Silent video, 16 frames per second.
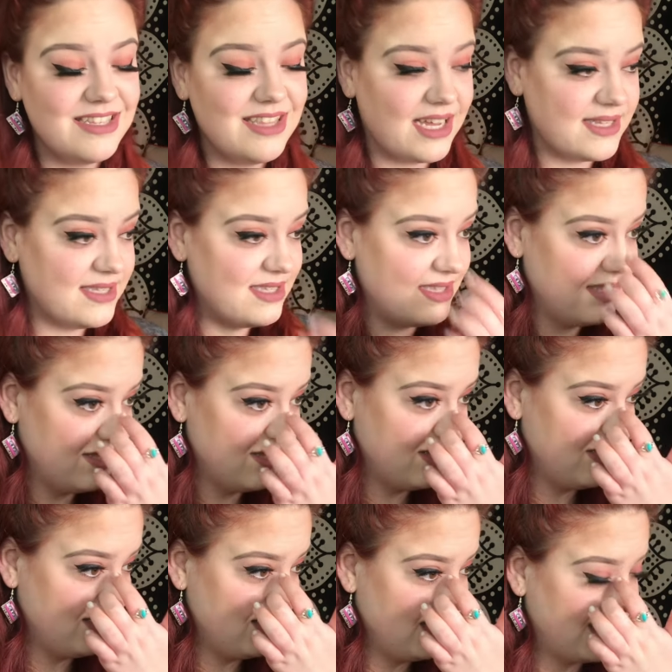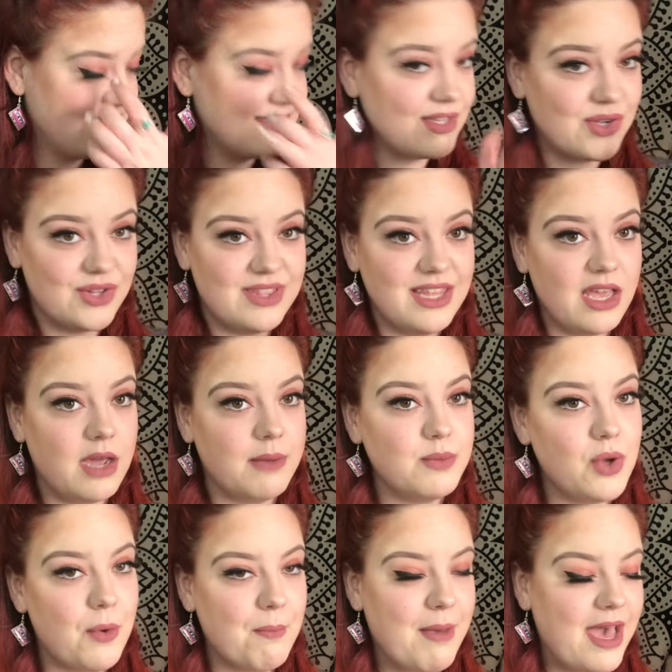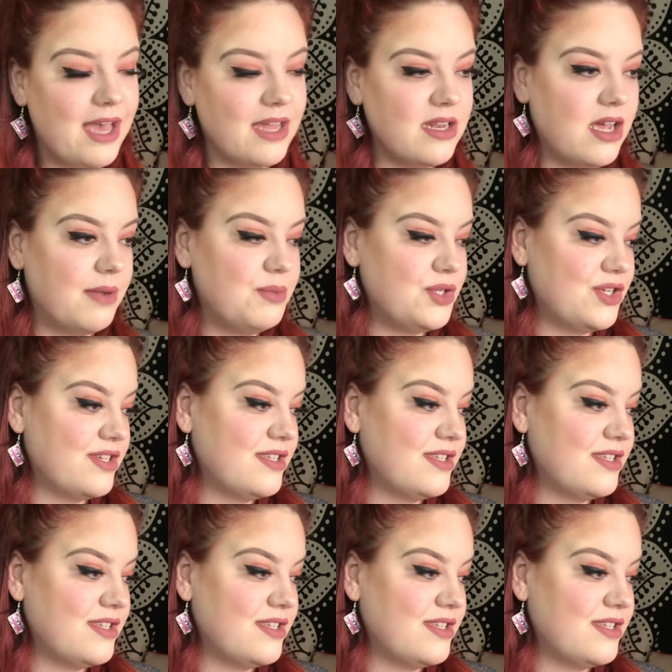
That's a good thing. I'm not mad. I'm